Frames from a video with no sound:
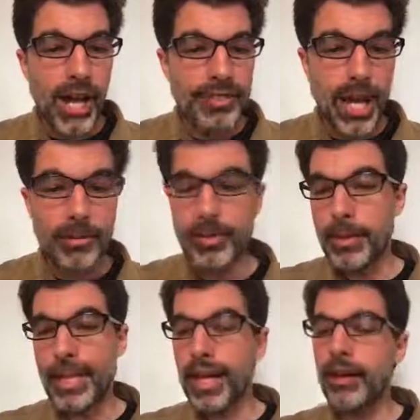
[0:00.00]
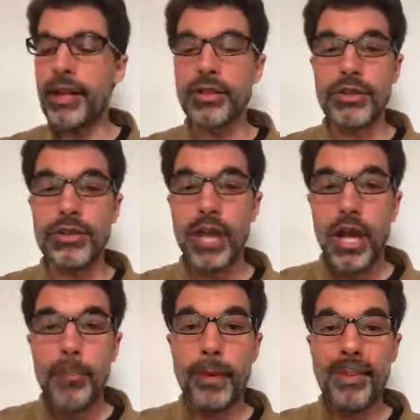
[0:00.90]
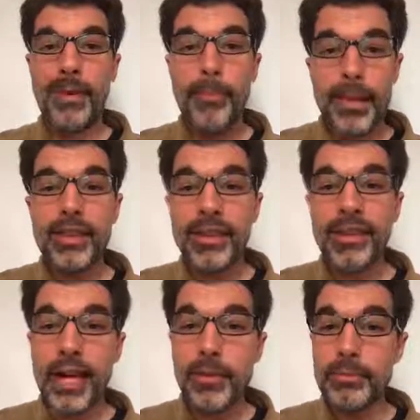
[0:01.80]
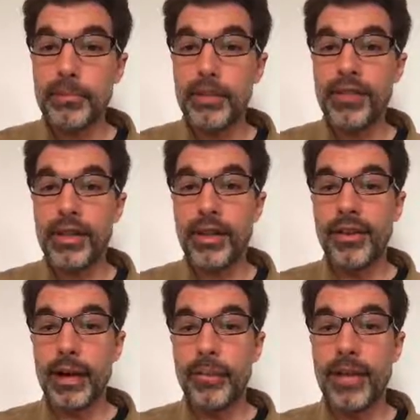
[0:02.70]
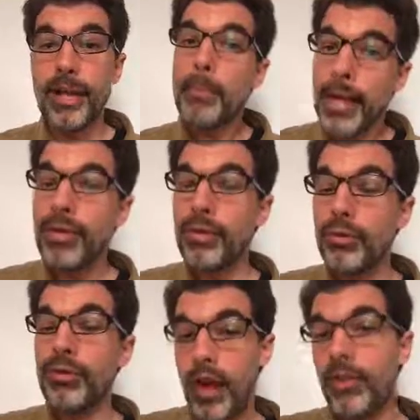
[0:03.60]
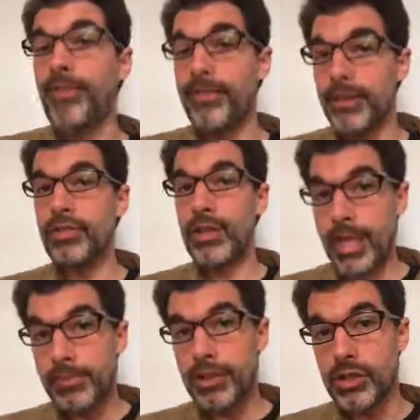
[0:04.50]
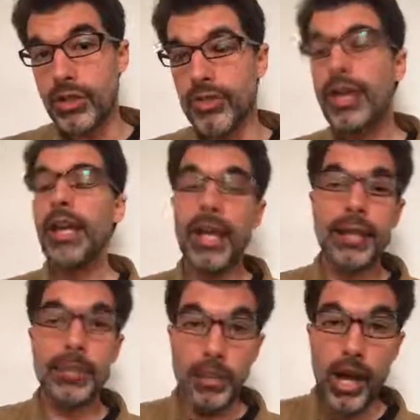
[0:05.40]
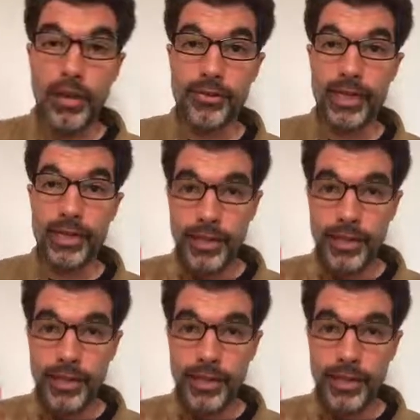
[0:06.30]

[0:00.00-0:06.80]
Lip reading: times as many characters. But the big thing that I would improve here is I would make better use of the featured images in the blog feed.